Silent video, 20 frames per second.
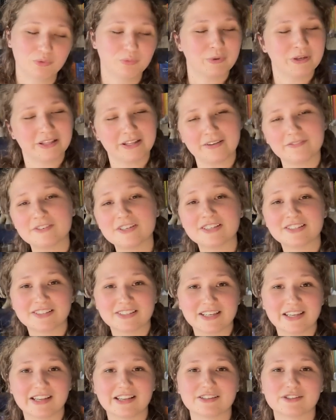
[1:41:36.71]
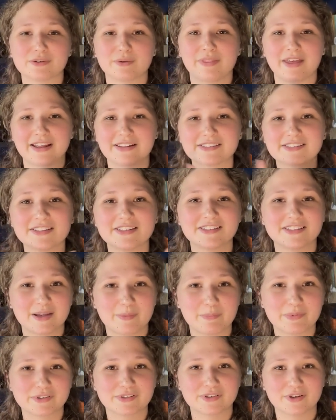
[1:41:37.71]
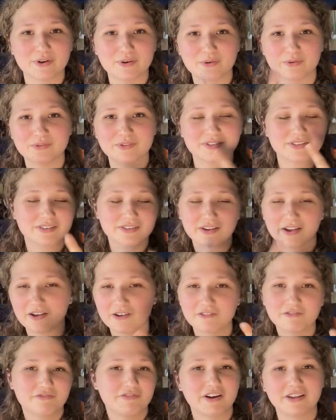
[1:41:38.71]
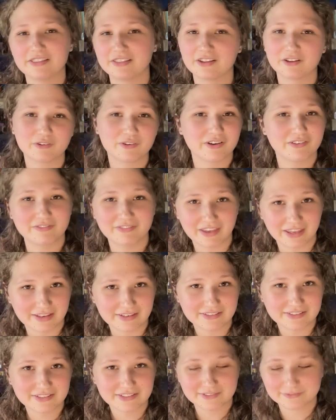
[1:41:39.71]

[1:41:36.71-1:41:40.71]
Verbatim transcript: We love to see it, so that's this episode's fun little event.